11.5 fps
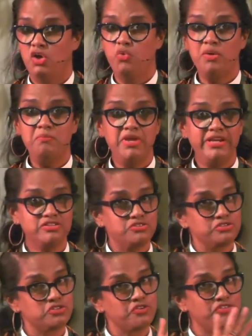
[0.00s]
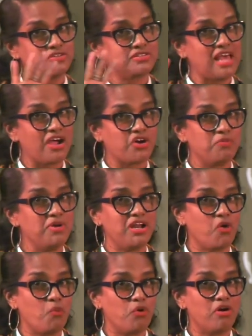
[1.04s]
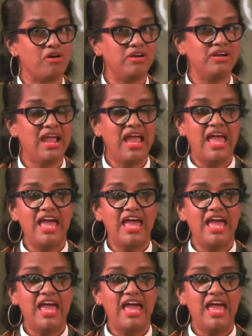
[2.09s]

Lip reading: We're ministers of the sacrament and word,